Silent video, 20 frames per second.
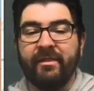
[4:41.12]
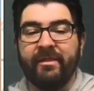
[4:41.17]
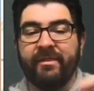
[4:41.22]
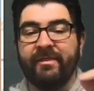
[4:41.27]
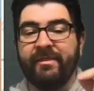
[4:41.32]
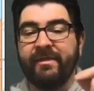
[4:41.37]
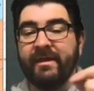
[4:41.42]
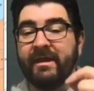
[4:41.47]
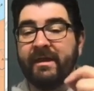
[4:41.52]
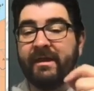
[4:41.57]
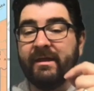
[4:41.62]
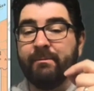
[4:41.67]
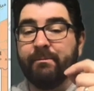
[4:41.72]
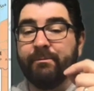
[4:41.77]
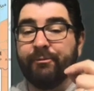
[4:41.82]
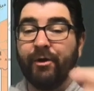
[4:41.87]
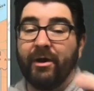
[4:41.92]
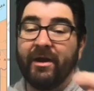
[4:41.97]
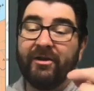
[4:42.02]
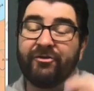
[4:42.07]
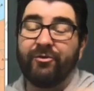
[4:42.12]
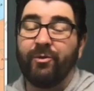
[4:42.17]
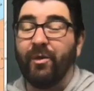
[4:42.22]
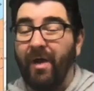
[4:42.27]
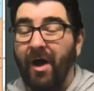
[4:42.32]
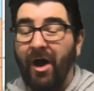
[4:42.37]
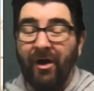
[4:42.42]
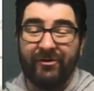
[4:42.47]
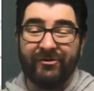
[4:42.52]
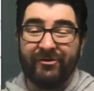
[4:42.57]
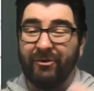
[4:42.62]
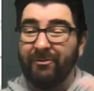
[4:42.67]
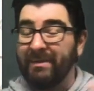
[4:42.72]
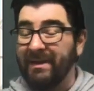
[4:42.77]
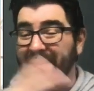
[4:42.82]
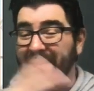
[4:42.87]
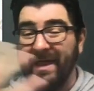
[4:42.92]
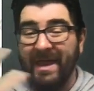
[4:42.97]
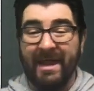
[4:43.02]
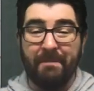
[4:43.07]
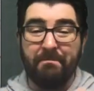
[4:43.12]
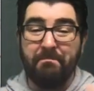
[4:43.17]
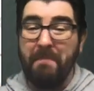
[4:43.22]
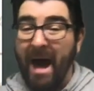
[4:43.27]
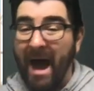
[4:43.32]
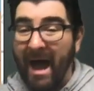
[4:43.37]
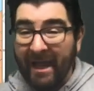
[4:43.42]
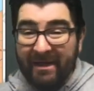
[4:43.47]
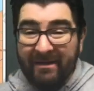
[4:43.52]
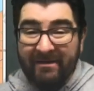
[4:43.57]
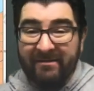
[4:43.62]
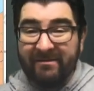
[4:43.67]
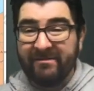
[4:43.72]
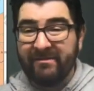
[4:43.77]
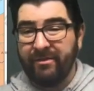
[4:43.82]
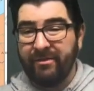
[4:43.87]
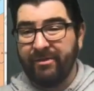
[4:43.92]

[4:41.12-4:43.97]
The British will also be laying mines